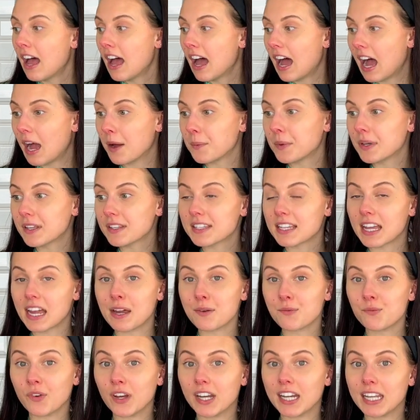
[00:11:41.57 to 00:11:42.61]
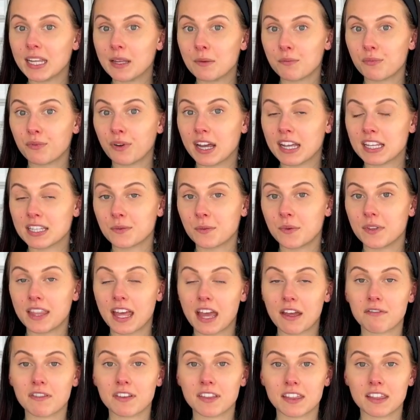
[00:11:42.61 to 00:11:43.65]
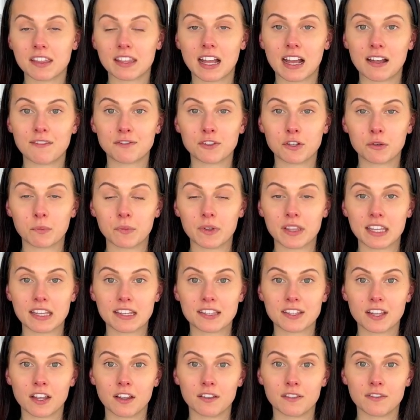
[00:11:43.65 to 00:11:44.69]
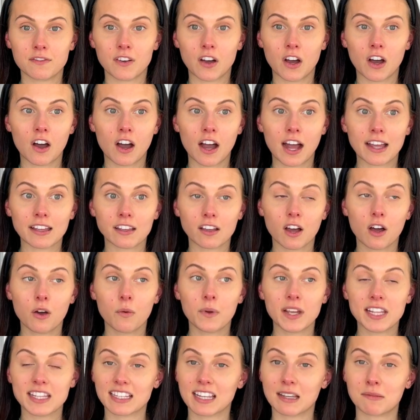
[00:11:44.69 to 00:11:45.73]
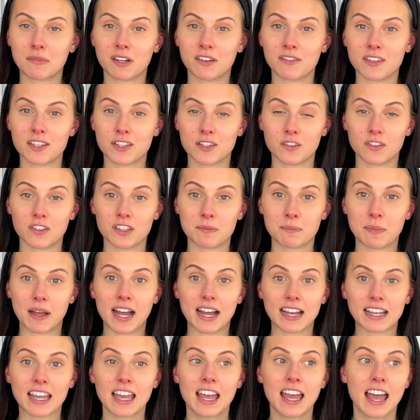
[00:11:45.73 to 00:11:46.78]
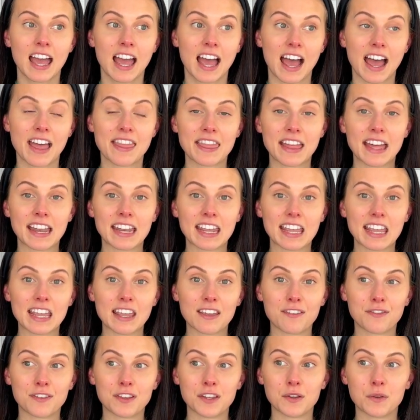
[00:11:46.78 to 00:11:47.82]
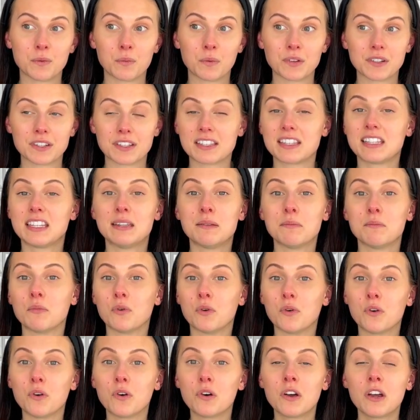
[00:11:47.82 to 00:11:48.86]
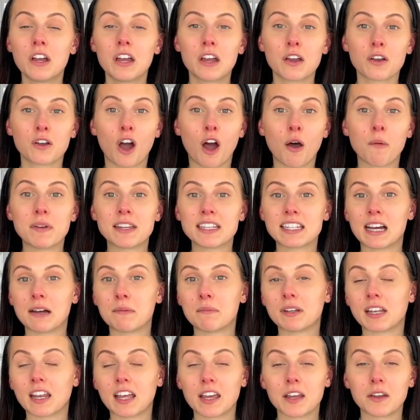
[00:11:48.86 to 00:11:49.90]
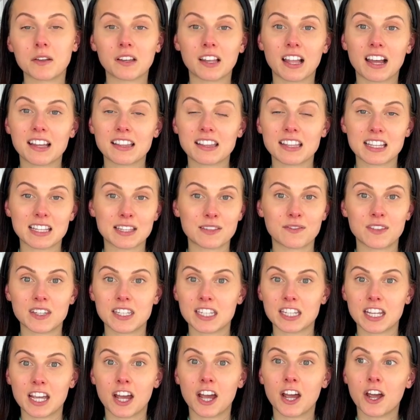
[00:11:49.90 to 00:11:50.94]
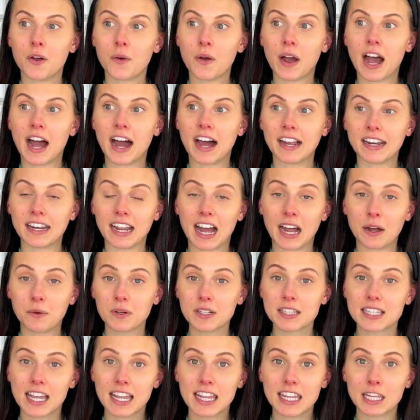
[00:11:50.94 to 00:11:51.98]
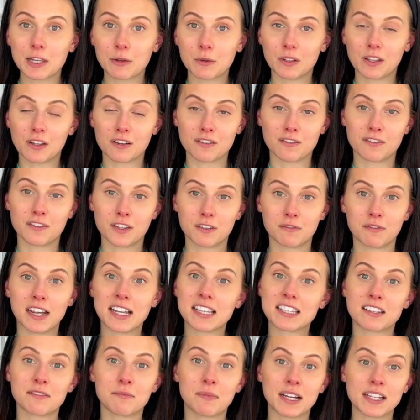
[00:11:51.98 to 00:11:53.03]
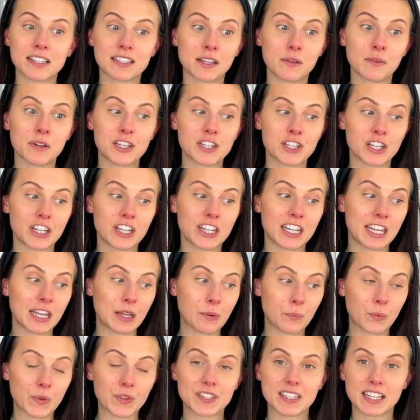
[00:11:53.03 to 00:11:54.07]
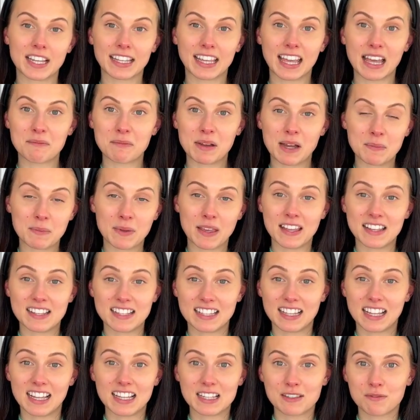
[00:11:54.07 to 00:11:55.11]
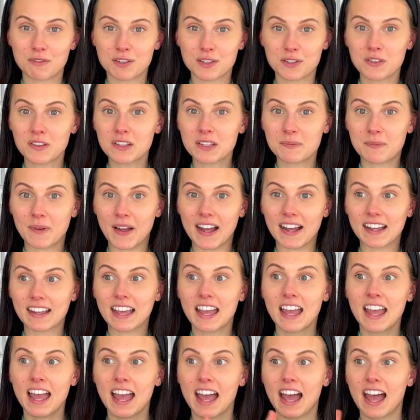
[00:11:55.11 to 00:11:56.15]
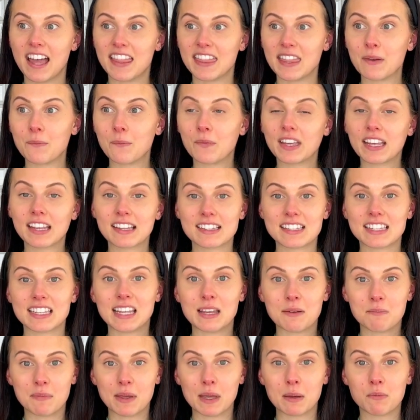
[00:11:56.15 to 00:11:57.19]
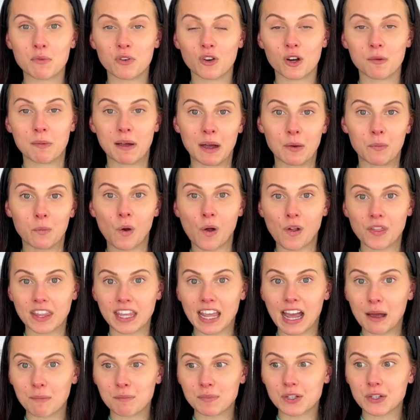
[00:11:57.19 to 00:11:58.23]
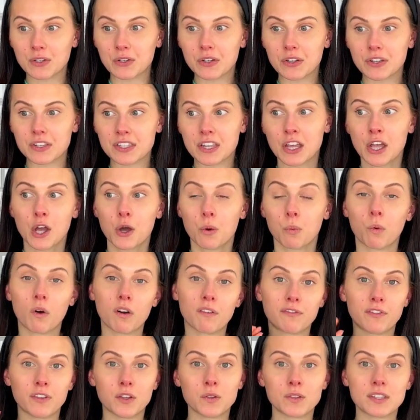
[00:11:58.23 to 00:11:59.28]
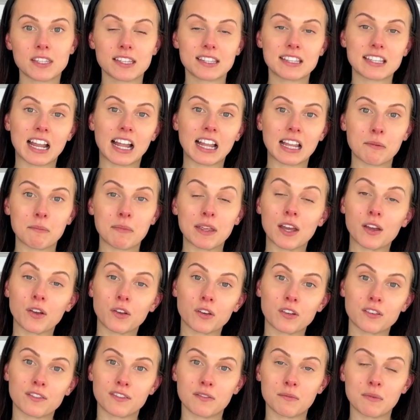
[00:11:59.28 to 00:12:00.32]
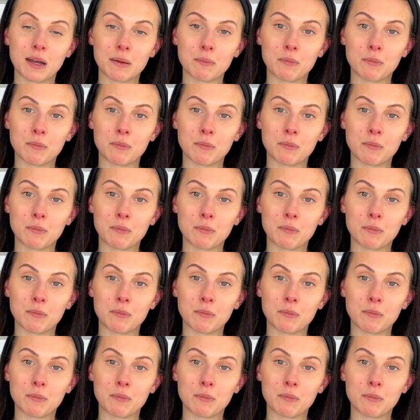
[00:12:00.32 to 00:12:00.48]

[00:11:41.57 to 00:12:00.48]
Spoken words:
I will say I'm really impressed with everything that I've done with it so far. I can't wait to get my results back. And then if you want to see more, comment down below, like this video, and I will take you along for the rest of my ZOE journey once I get my personalised results back. And then we can see a bit more about what the app does, what foods it's telling me are good for my